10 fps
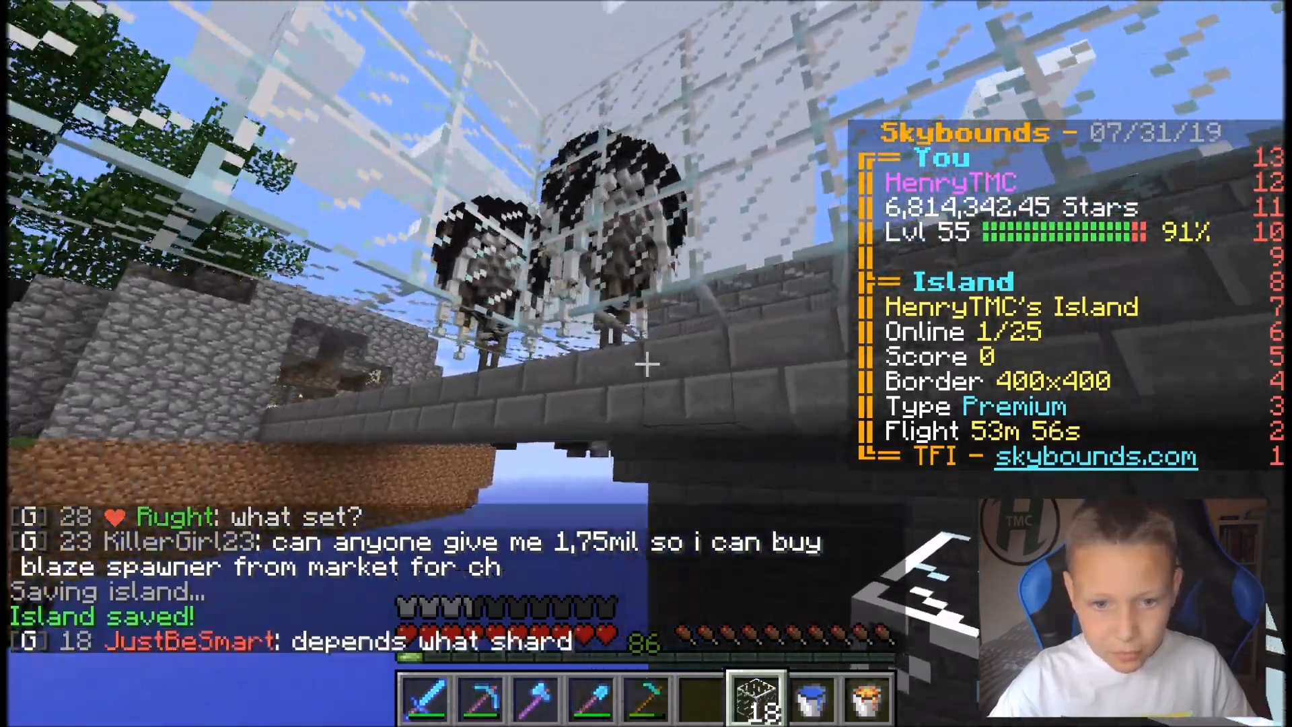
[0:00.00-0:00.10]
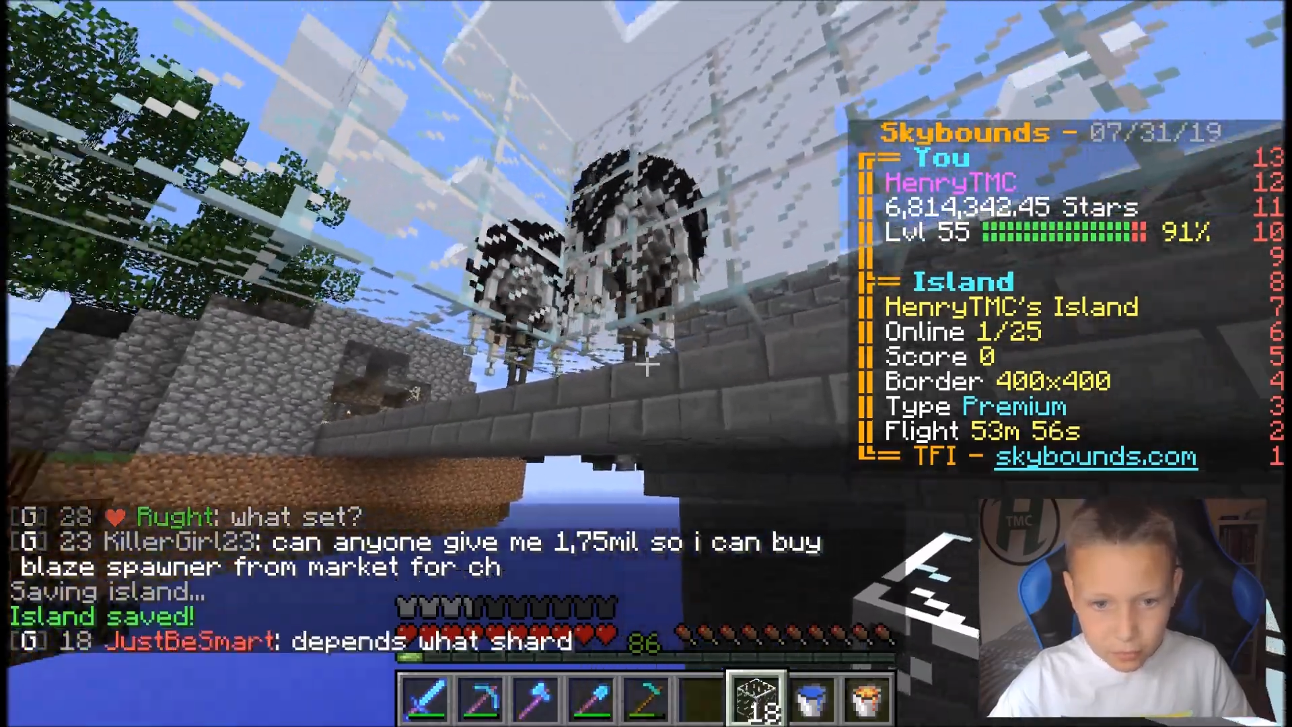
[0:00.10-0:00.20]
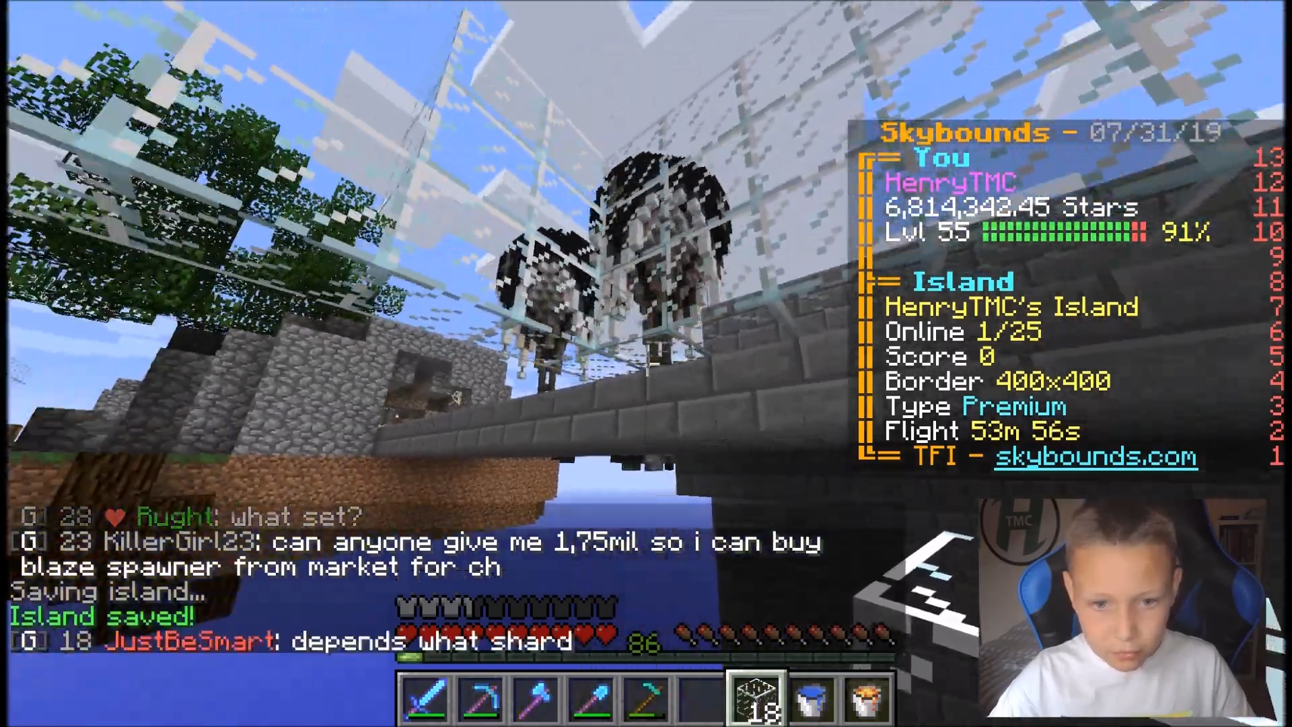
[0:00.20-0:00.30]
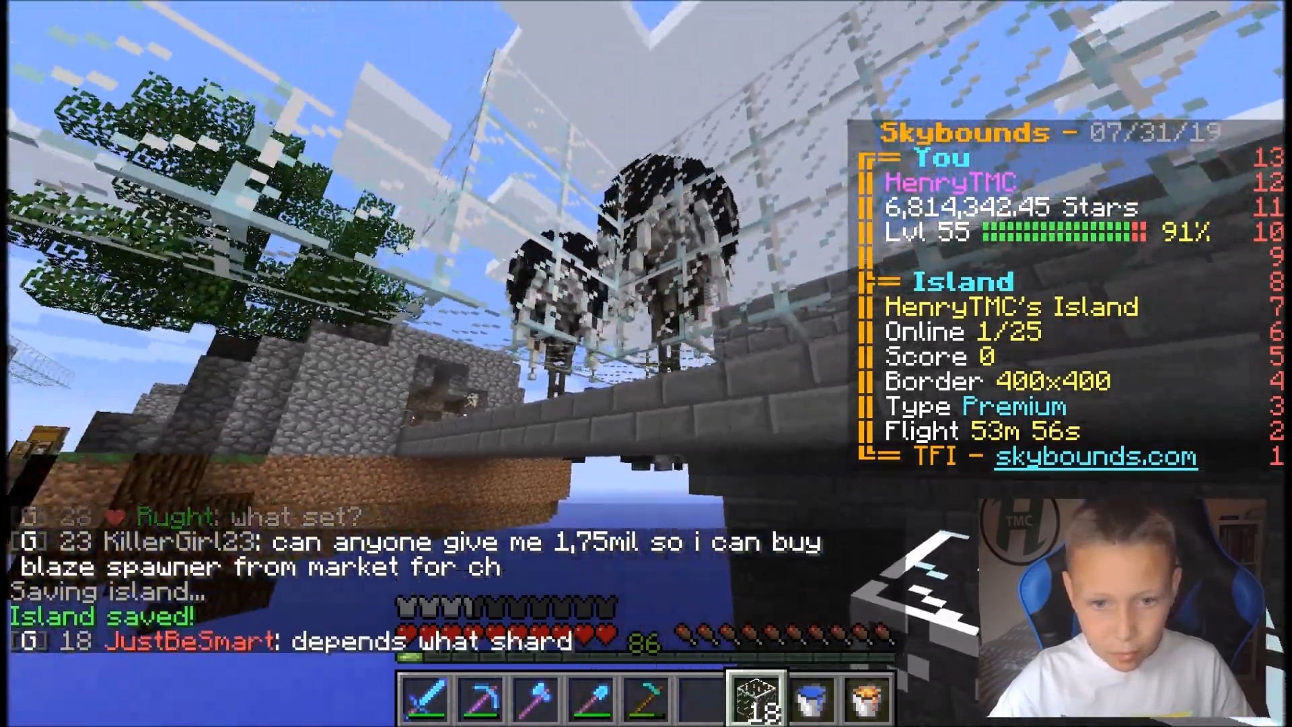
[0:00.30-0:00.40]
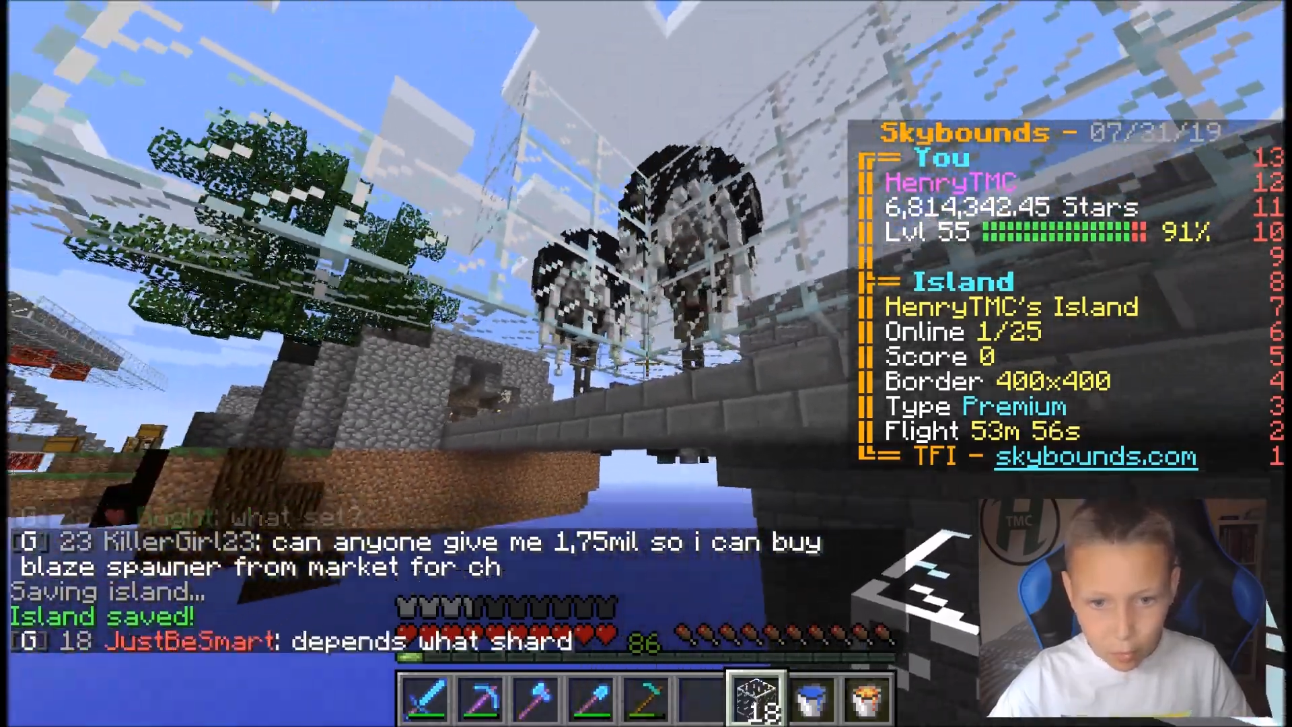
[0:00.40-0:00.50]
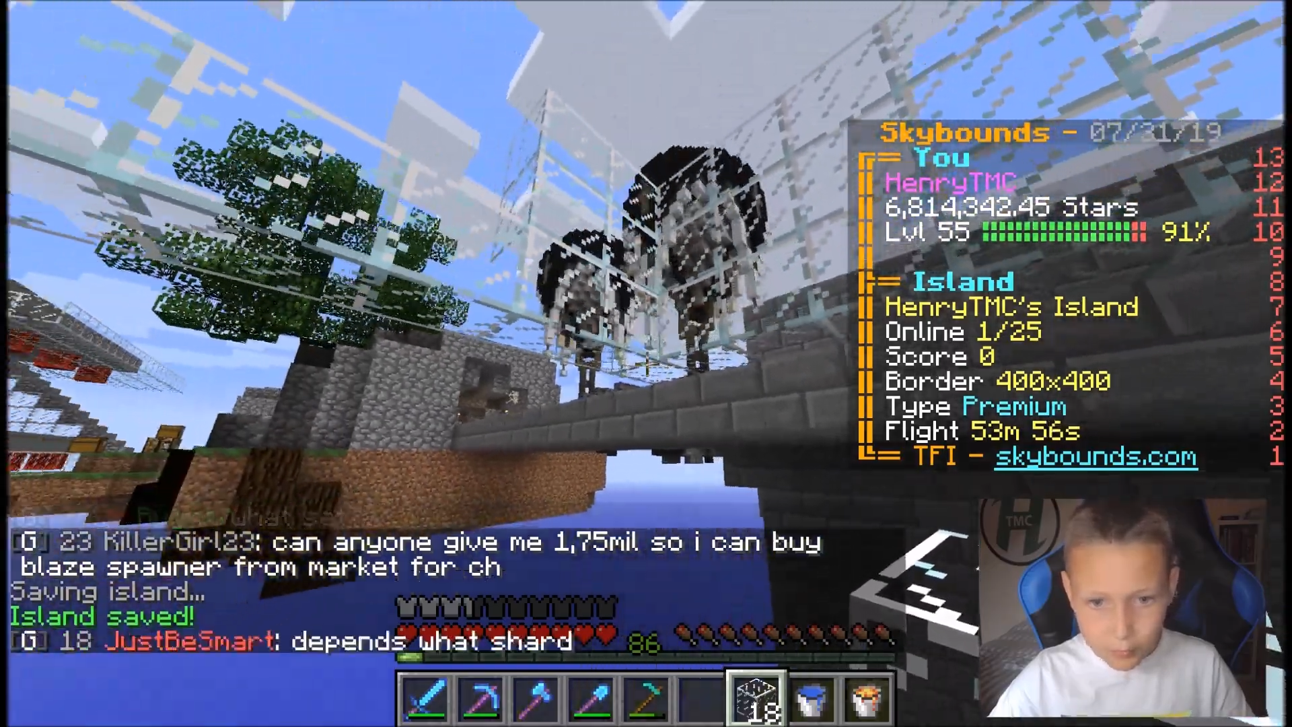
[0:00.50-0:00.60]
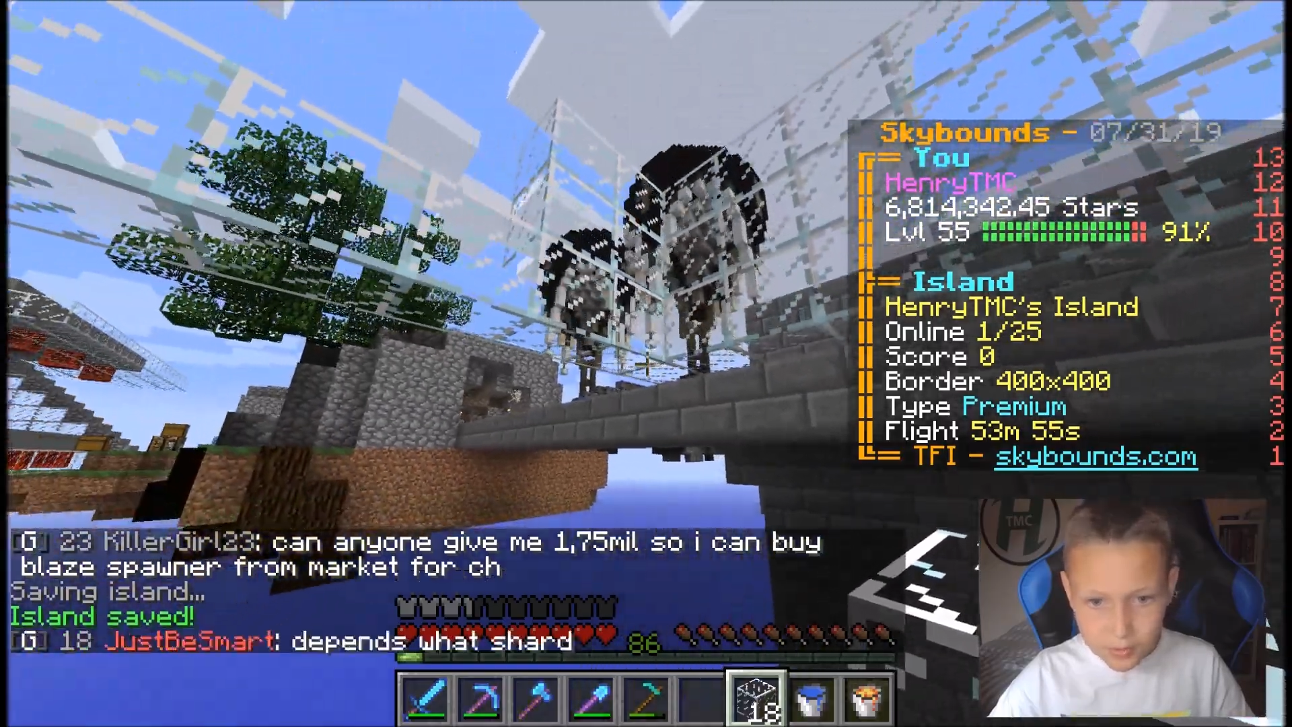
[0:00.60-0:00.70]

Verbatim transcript: drop.